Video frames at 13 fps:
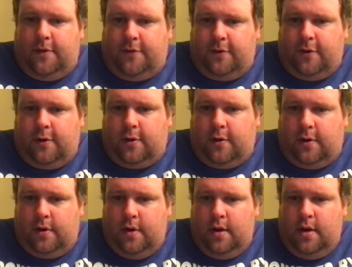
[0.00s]

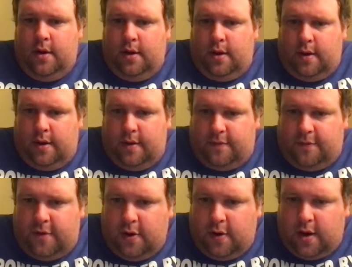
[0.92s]
further
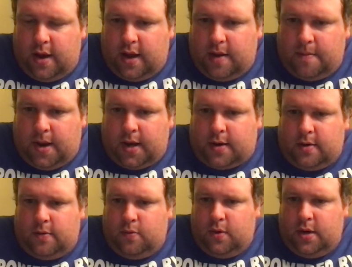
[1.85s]
infuriating Michael,